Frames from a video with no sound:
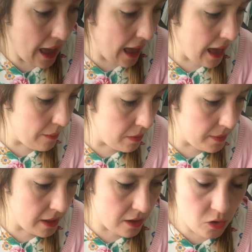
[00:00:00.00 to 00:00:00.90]
And what
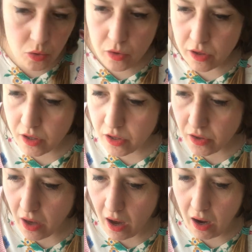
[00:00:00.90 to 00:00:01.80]
we're going to do to
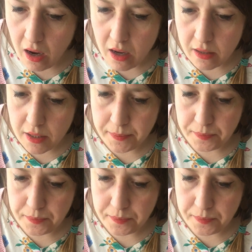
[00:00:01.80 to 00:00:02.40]
start,